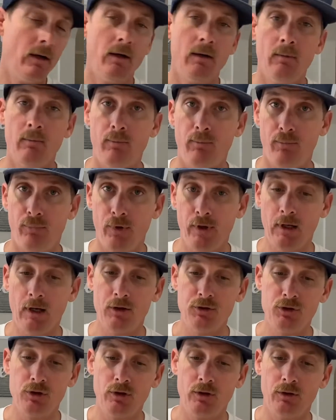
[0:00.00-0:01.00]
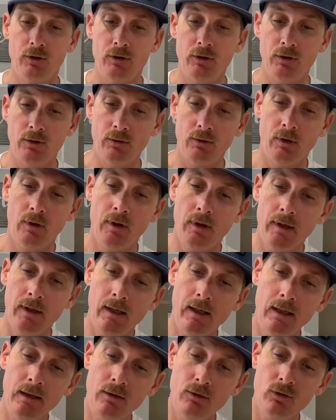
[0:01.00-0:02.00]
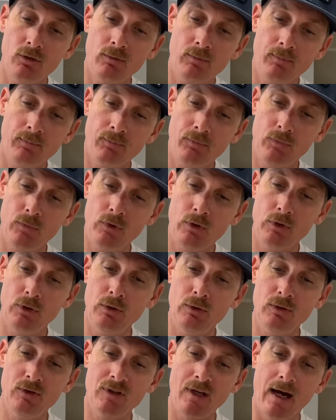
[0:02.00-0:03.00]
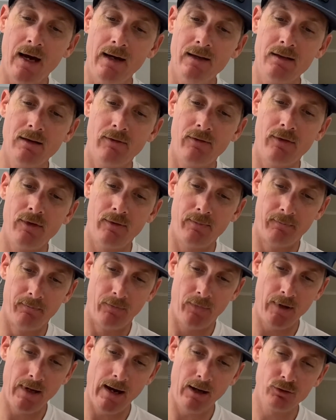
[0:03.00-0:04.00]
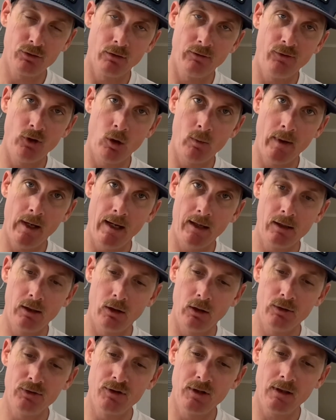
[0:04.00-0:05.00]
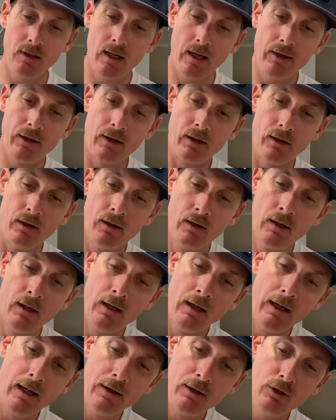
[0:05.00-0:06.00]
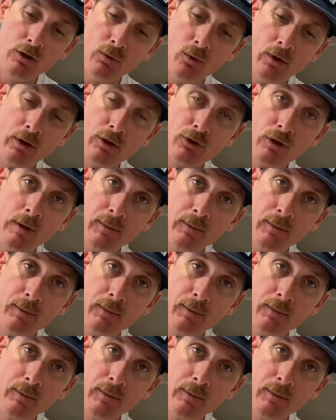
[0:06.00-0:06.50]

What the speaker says: bring out your glue, get those two sides of the actual foam head close together, and then you want to drip some